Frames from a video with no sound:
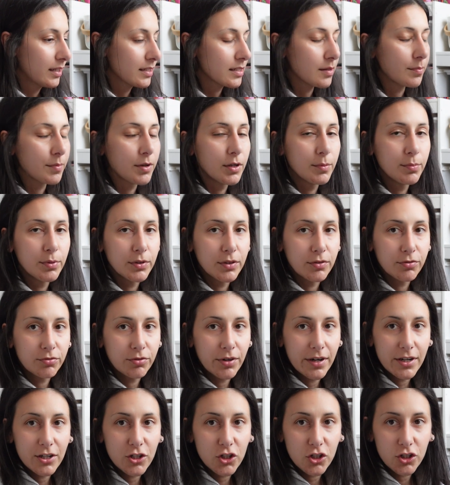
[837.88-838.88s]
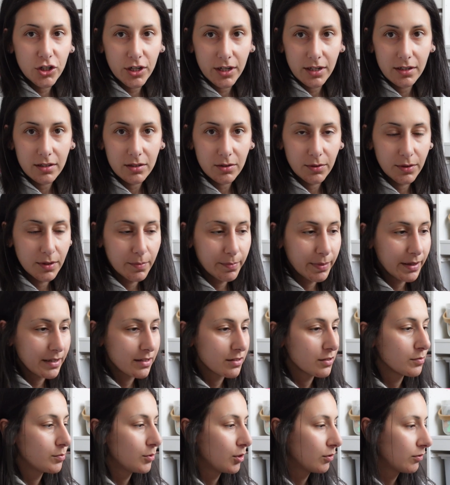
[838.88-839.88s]
So I'm going to put the fresh sheets on the bed
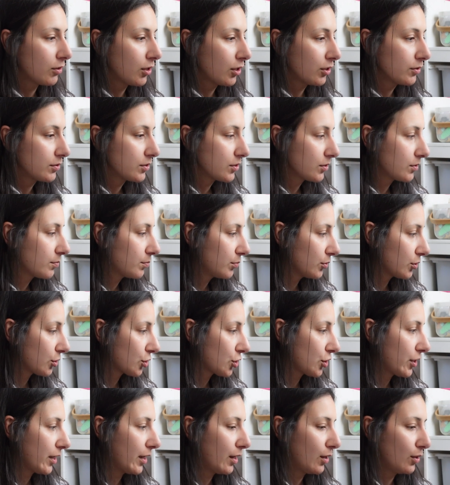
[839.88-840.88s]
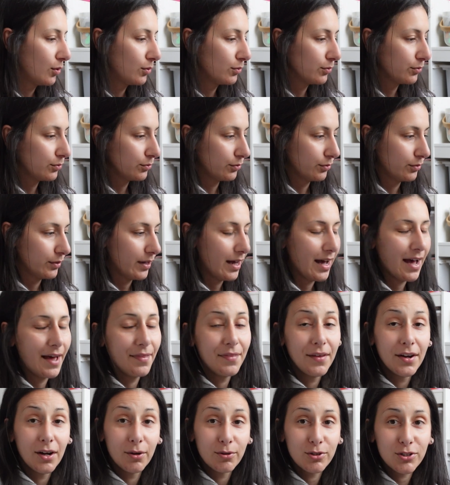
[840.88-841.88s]
tomorrow, do the bookshelf,
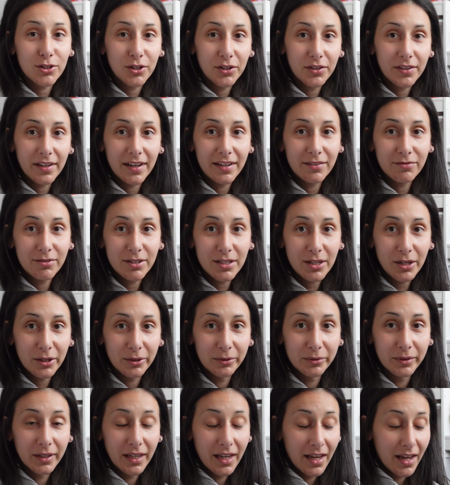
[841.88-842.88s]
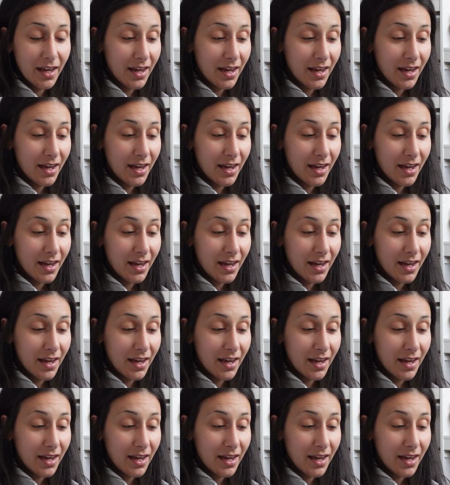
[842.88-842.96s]
and then I'll show you the end result.